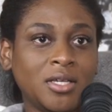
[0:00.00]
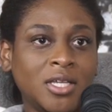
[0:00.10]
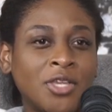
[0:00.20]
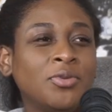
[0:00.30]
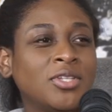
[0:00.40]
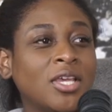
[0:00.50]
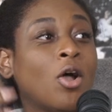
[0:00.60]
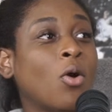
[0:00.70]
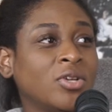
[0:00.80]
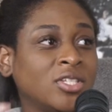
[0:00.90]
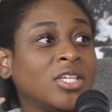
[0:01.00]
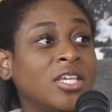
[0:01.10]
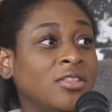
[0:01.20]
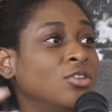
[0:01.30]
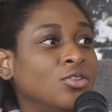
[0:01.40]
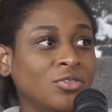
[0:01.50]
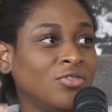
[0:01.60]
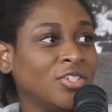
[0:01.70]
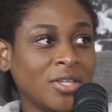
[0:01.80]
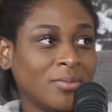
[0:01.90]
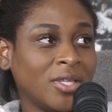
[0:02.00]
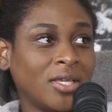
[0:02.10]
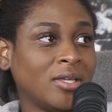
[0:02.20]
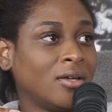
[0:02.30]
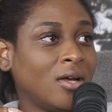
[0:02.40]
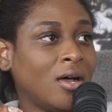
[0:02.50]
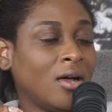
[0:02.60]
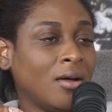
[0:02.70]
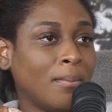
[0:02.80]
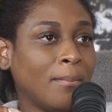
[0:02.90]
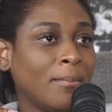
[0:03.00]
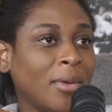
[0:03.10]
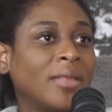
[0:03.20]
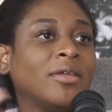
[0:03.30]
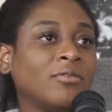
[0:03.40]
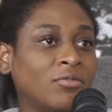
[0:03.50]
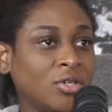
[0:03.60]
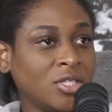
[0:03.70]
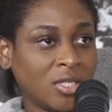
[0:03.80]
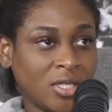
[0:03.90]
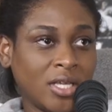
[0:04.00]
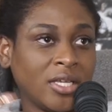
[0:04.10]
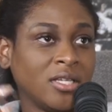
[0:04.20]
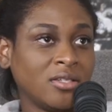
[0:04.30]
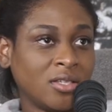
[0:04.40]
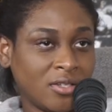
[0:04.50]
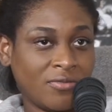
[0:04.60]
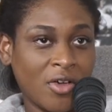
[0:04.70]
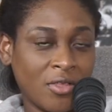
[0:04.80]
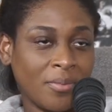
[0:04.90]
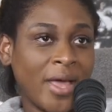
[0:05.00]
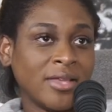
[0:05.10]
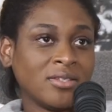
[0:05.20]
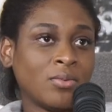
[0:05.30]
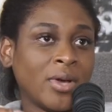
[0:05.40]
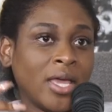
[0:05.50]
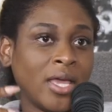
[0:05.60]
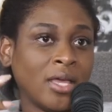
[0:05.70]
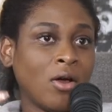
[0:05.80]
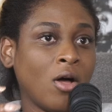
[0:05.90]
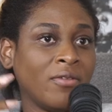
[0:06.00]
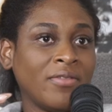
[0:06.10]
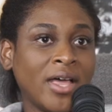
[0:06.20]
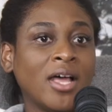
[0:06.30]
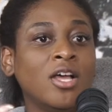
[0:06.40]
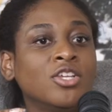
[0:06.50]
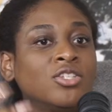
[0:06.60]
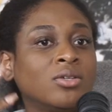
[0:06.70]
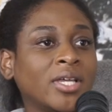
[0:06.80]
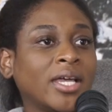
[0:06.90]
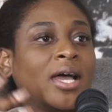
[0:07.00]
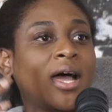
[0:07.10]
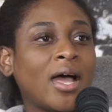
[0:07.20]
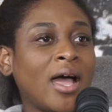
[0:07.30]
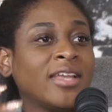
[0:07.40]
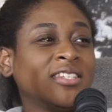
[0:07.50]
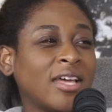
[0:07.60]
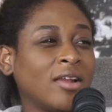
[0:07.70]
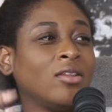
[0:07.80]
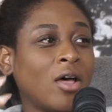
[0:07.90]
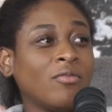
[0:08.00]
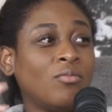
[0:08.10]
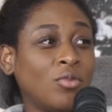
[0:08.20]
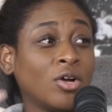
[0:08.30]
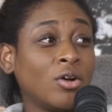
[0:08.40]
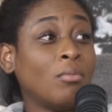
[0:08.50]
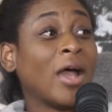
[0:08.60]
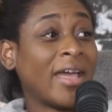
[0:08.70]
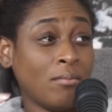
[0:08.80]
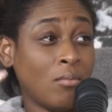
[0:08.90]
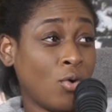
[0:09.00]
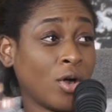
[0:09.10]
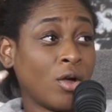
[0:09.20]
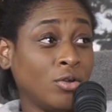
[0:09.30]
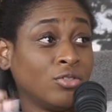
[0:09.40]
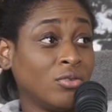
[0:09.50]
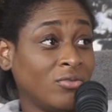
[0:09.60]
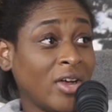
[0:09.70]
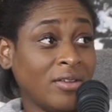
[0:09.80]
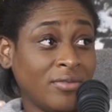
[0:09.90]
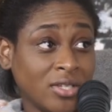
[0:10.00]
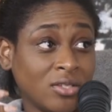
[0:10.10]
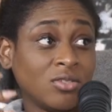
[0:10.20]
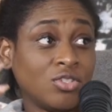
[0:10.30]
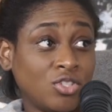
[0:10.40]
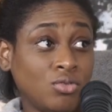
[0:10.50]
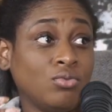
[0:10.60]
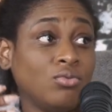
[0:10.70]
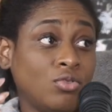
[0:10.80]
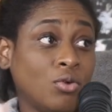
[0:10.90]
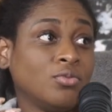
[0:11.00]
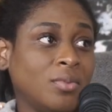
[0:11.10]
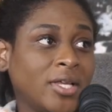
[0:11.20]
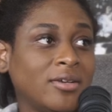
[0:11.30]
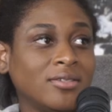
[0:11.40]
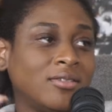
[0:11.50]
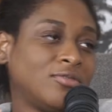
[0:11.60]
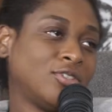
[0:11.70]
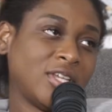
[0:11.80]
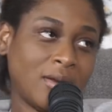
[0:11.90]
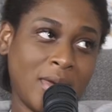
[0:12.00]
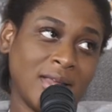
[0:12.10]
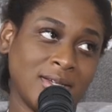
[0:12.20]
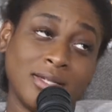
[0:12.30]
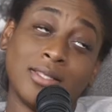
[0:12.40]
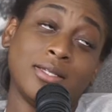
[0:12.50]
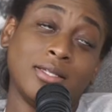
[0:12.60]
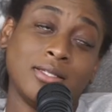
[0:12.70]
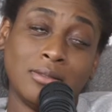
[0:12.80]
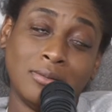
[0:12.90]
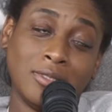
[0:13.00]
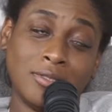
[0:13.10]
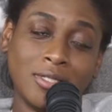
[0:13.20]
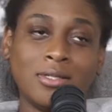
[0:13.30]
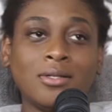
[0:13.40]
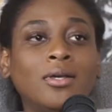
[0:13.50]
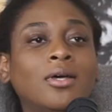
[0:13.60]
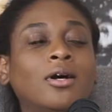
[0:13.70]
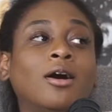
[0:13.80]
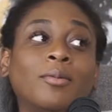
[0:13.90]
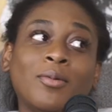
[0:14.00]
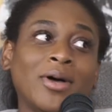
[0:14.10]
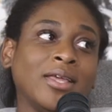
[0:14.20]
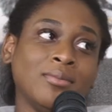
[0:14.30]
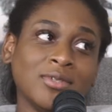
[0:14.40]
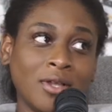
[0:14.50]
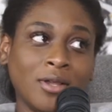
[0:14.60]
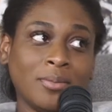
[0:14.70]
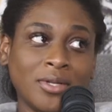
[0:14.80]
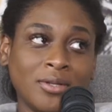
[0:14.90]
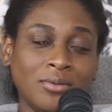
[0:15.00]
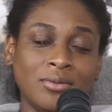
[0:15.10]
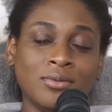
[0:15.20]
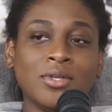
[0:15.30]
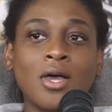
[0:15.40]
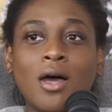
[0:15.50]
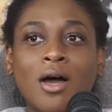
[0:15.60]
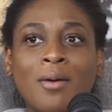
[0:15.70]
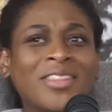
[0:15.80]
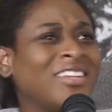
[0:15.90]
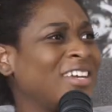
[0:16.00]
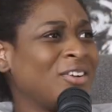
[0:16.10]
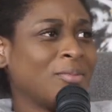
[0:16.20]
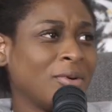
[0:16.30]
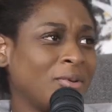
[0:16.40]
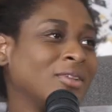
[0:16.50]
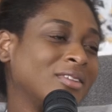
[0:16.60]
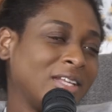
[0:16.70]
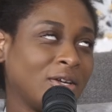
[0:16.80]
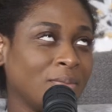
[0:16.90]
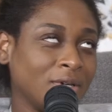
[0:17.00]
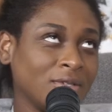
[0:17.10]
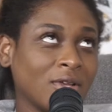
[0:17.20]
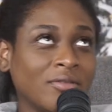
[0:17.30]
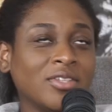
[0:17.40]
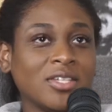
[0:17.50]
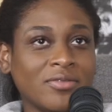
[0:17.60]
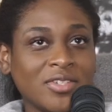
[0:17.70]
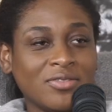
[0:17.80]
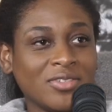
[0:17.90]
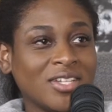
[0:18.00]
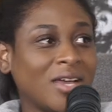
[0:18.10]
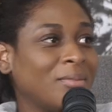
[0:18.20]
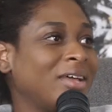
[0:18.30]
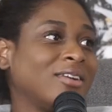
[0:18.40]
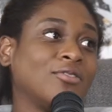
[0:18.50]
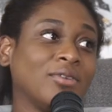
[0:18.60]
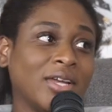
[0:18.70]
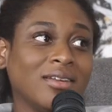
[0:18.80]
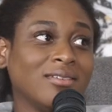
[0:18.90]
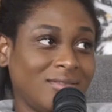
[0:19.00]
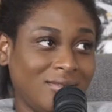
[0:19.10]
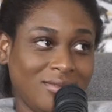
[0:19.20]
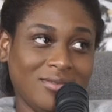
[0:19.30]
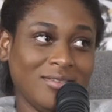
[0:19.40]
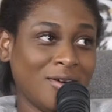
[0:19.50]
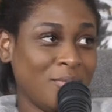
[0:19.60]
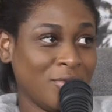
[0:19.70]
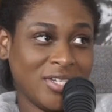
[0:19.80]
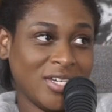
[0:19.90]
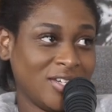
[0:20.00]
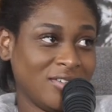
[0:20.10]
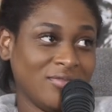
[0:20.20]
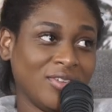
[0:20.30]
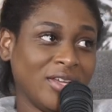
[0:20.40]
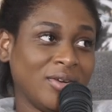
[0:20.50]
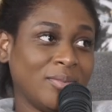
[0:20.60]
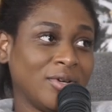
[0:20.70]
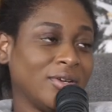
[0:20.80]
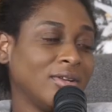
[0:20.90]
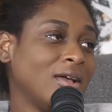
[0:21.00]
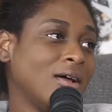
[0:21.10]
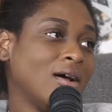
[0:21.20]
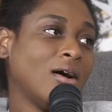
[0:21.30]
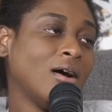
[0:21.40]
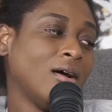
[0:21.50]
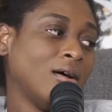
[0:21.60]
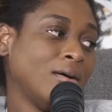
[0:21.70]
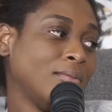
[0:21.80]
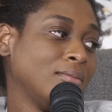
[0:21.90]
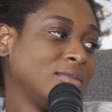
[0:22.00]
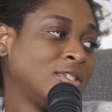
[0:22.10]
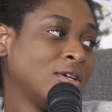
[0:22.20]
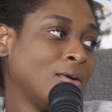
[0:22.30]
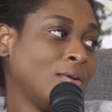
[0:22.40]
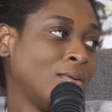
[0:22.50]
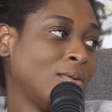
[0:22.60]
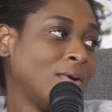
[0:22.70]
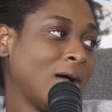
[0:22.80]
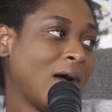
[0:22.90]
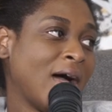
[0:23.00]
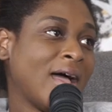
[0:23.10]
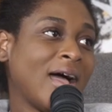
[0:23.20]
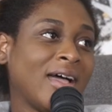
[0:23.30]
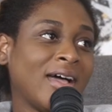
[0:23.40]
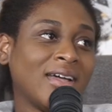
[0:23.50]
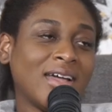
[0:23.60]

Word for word: he was always in the news for something. Um, and then unfortunately, like his his father passed away and all of that. So like I just had a lot of more. I had more cultural relevance to those players. And then of course you had Magic, and then his little incident, um, and why he was all up in the news. Um, and then Larry. Well, Larry Bird's obviously of a different time, but I had a great appreciation for Larry Bird. Um, so I, I,